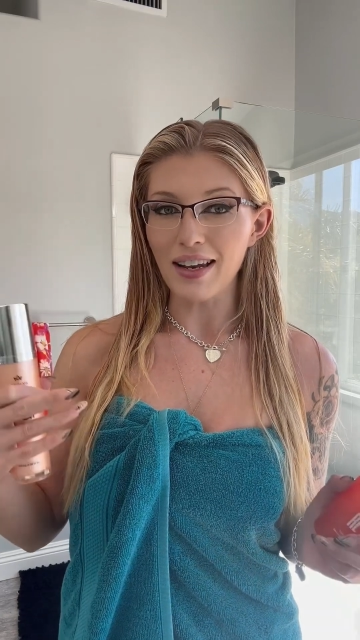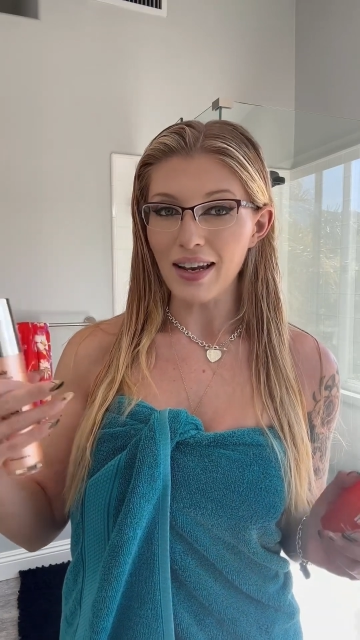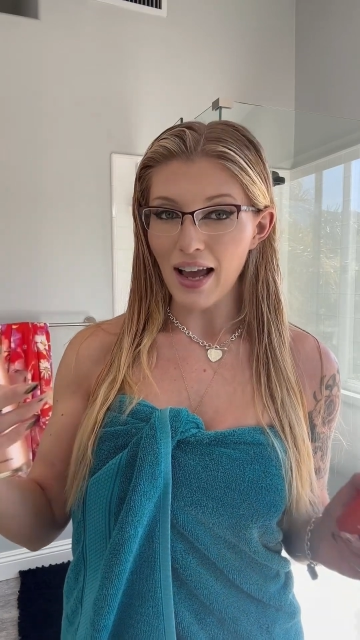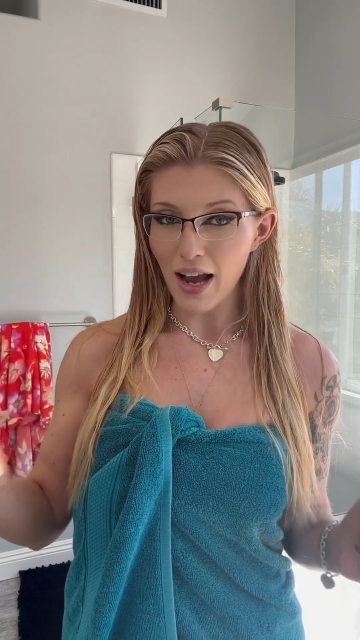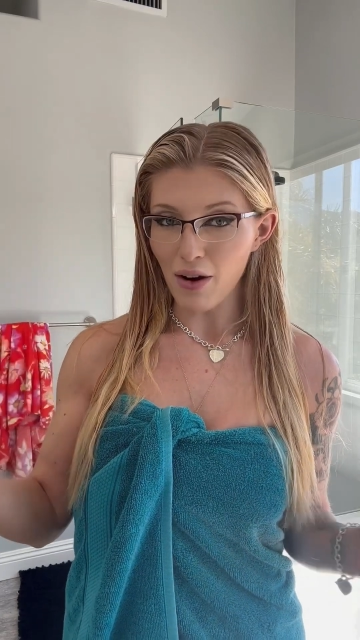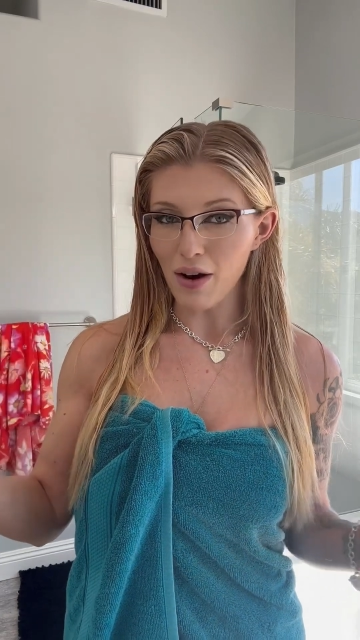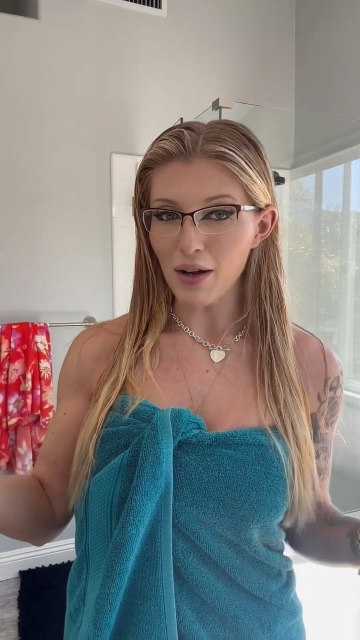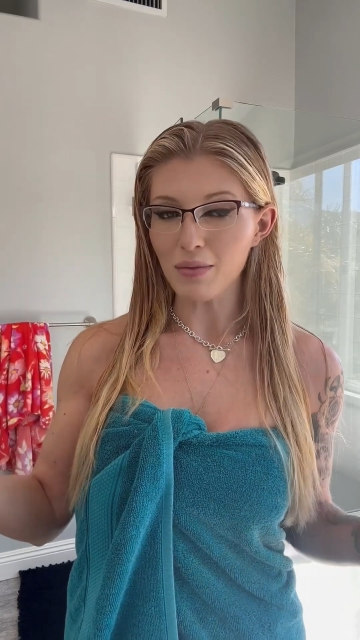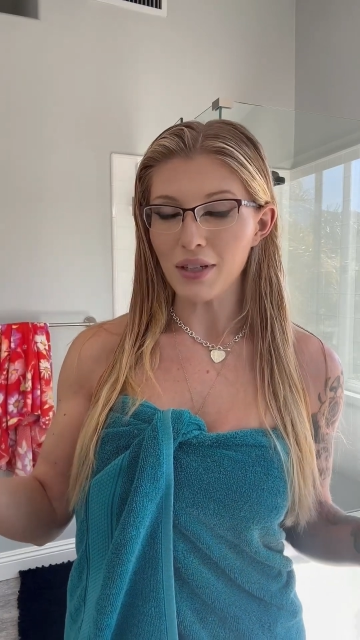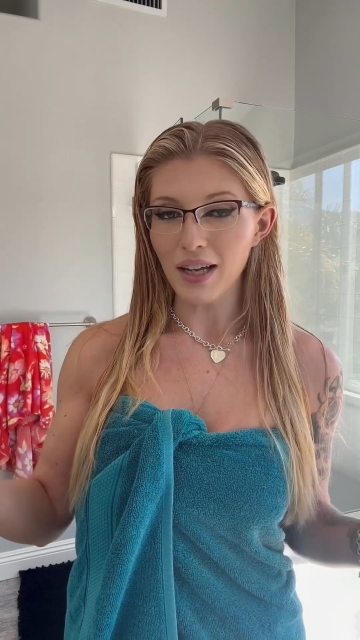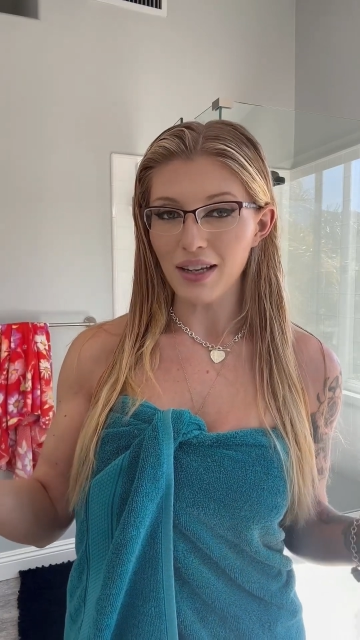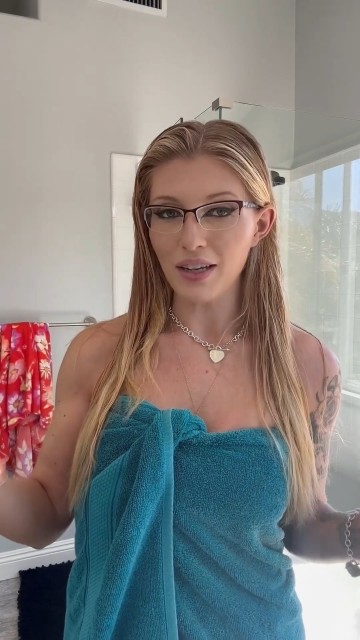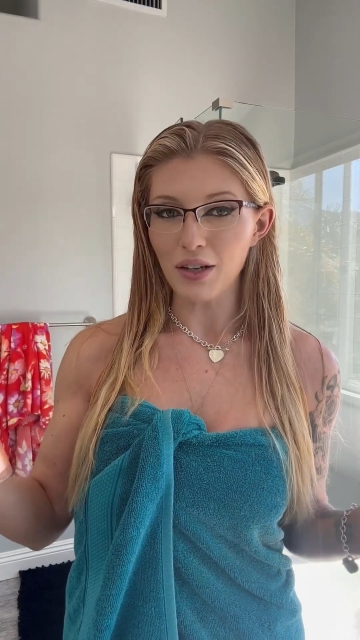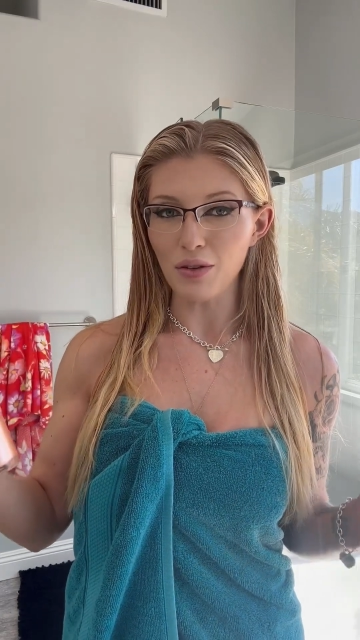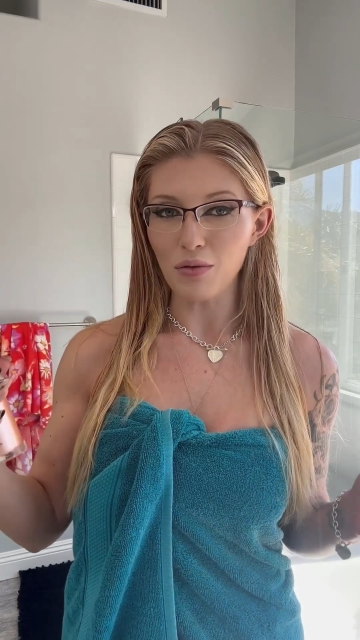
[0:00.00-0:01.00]
now I'm
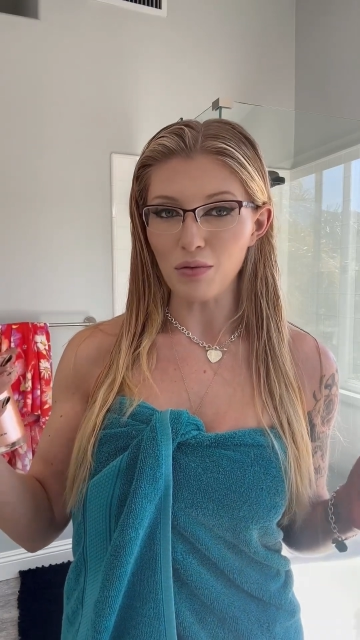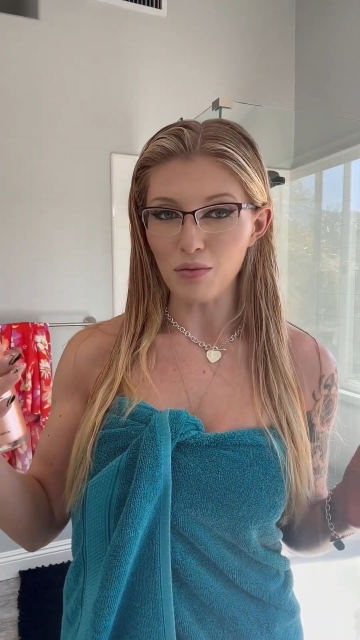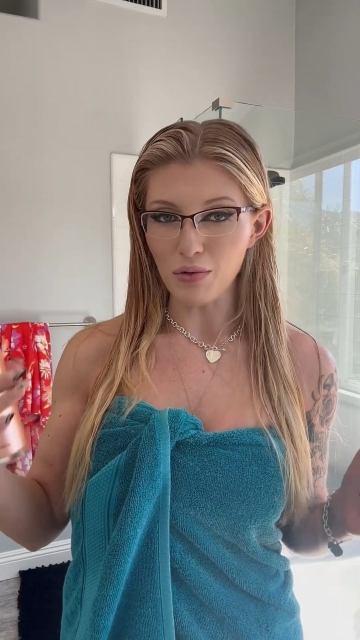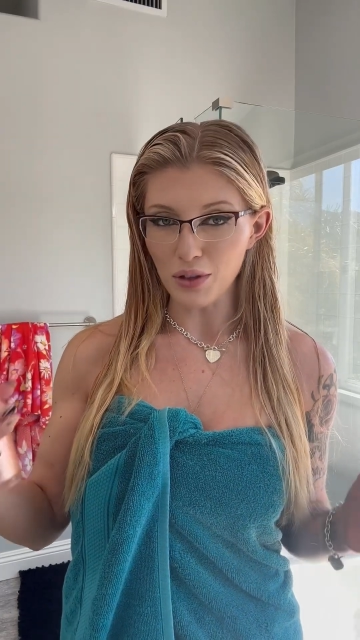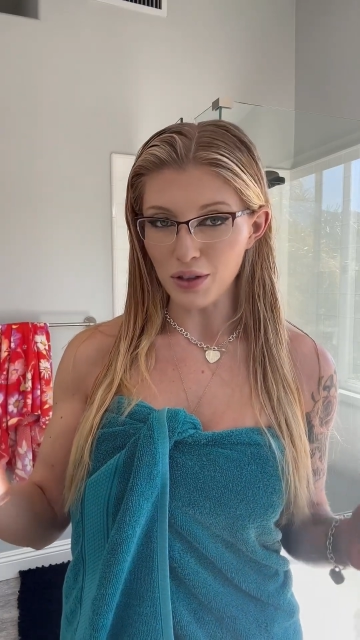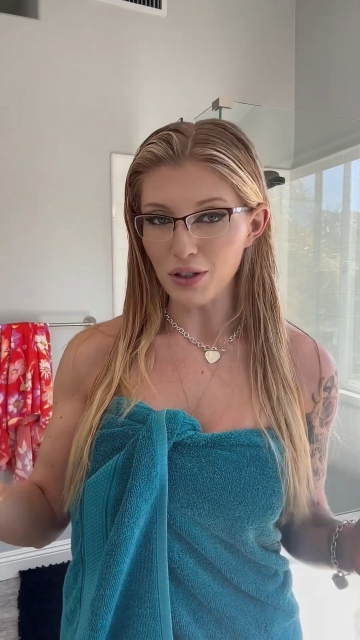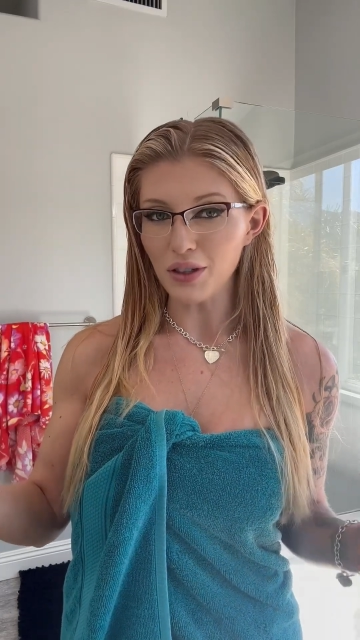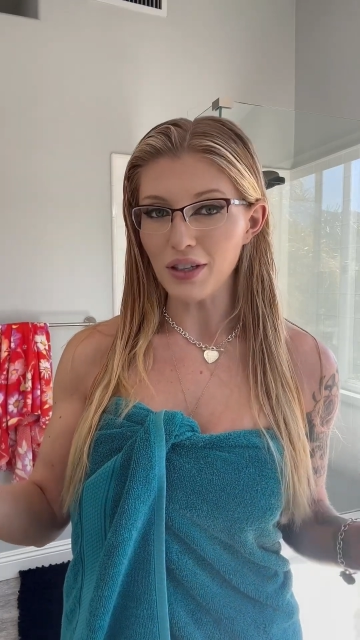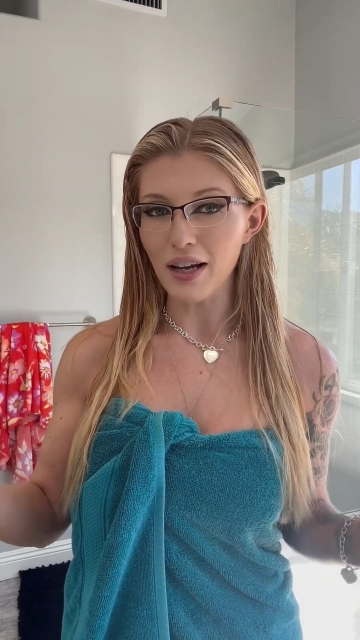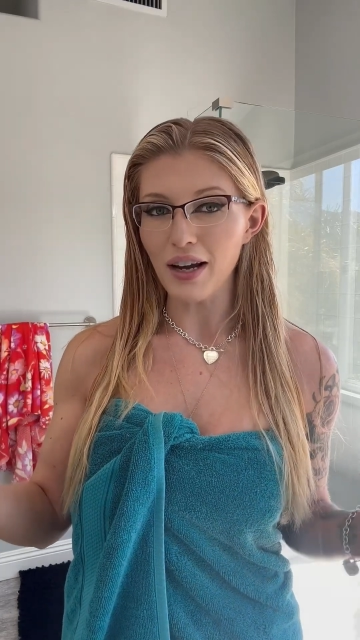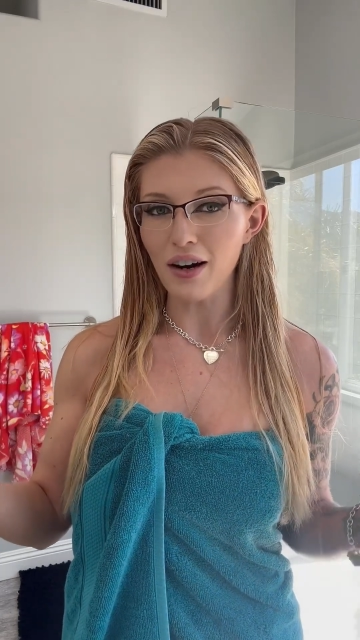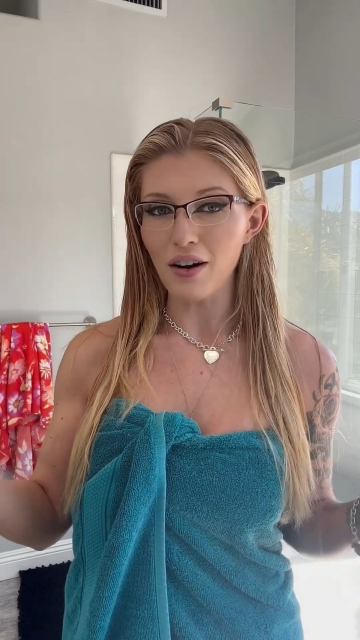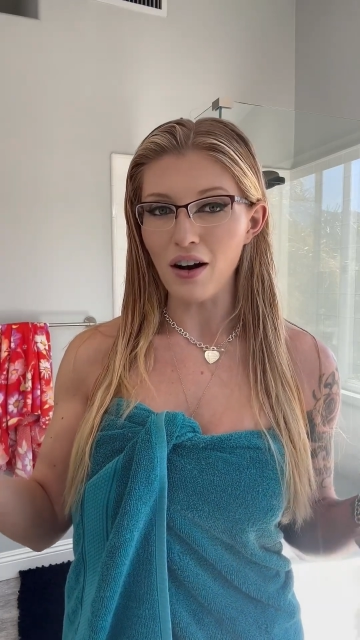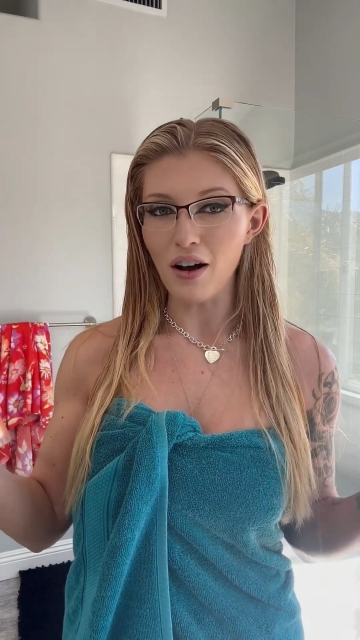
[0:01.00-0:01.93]
taking really good care